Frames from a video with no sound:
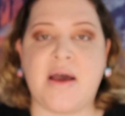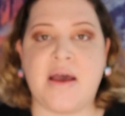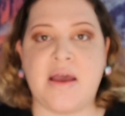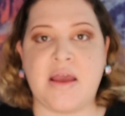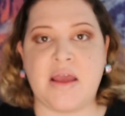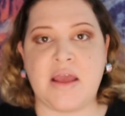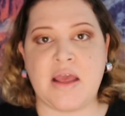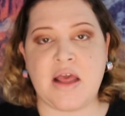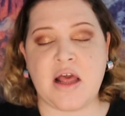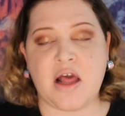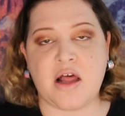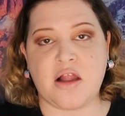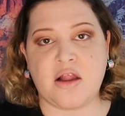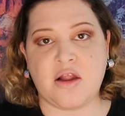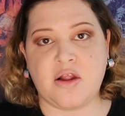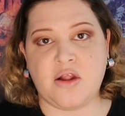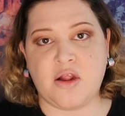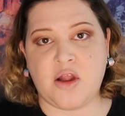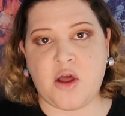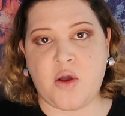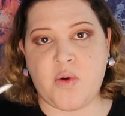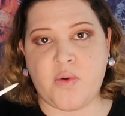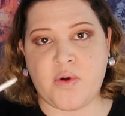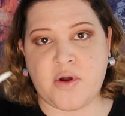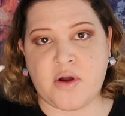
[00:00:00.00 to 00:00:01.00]
my
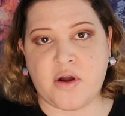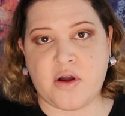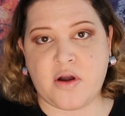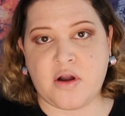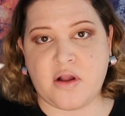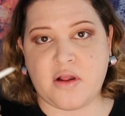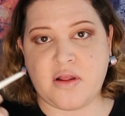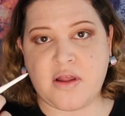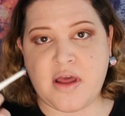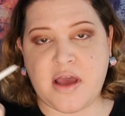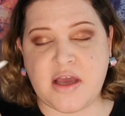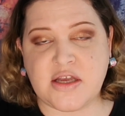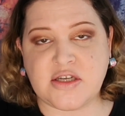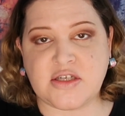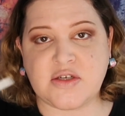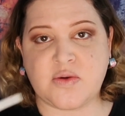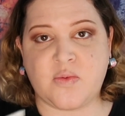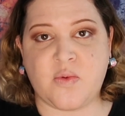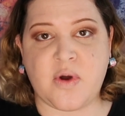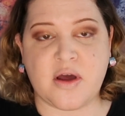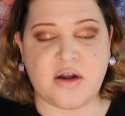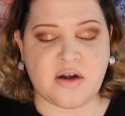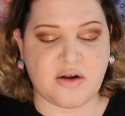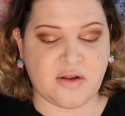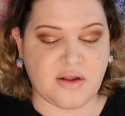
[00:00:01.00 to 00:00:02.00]
lower lash
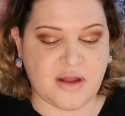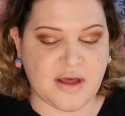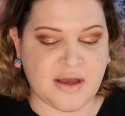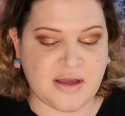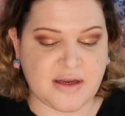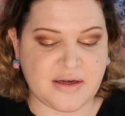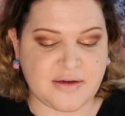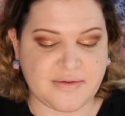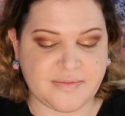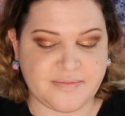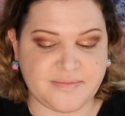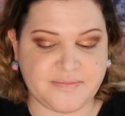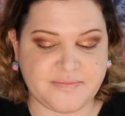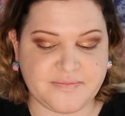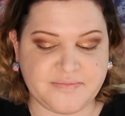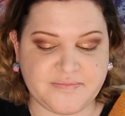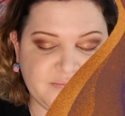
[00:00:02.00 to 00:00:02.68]
waterline.